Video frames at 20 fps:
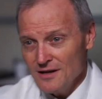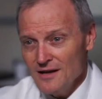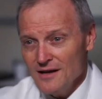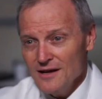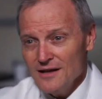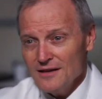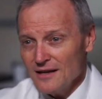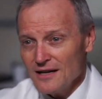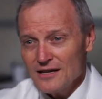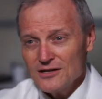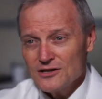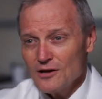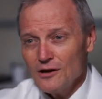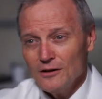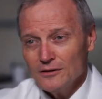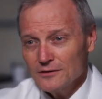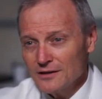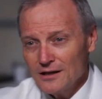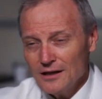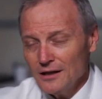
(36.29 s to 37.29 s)
things
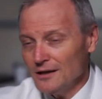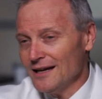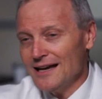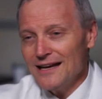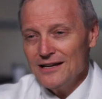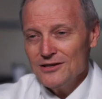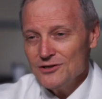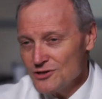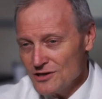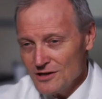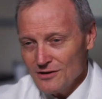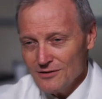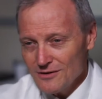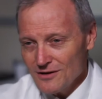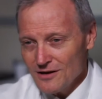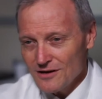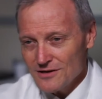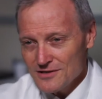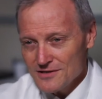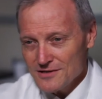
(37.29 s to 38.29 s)
called
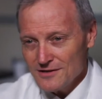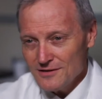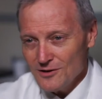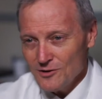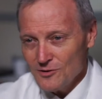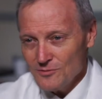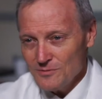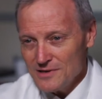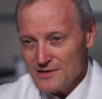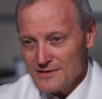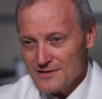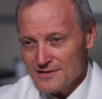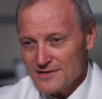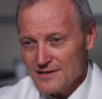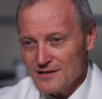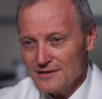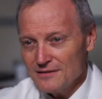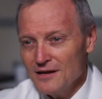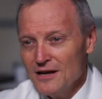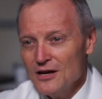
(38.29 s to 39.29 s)

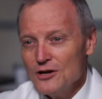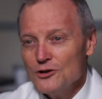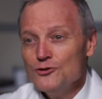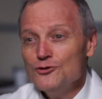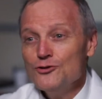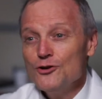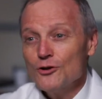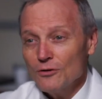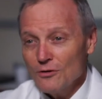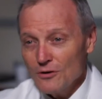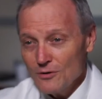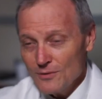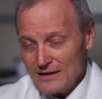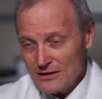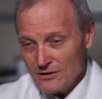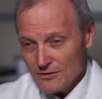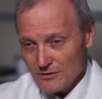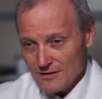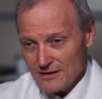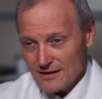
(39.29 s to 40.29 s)
cholangiocarcinomas and
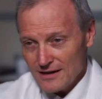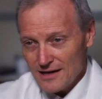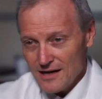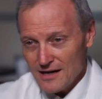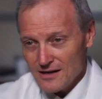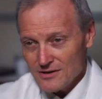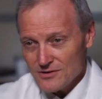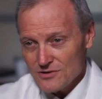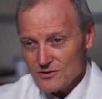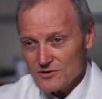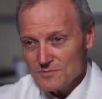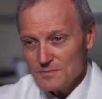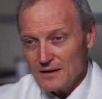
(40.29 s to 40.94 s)
neuroendocrine cancers,